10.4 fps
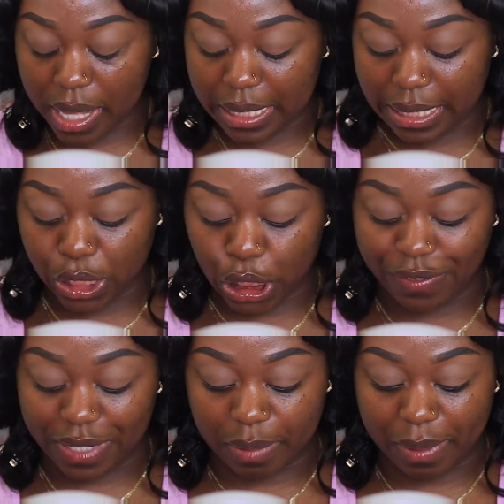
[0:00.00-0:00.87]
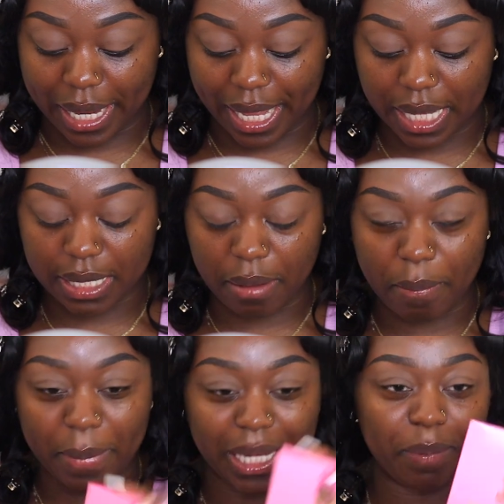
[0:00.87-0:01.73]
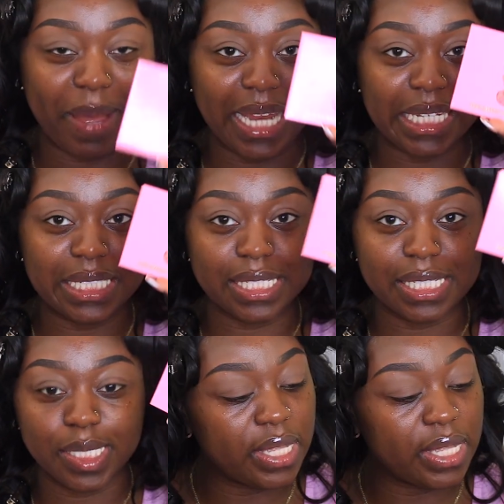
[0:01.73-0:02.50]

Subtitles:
It's the Jeeves Place mini palettes.